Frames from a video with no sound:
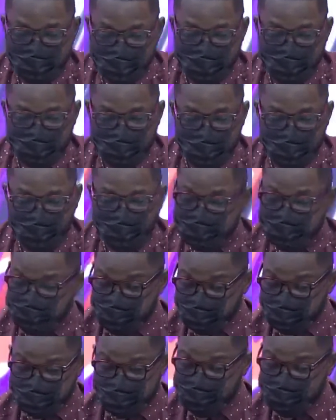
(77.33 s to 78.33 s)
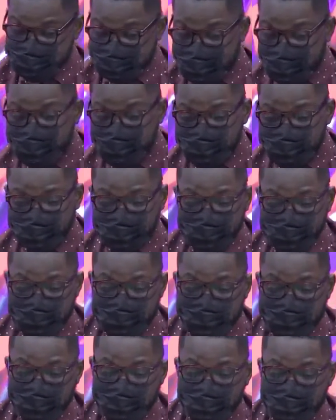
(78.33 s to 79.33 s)
move on, which is very sad because
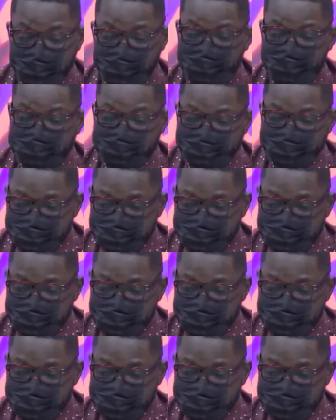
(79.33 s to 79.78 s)
whatever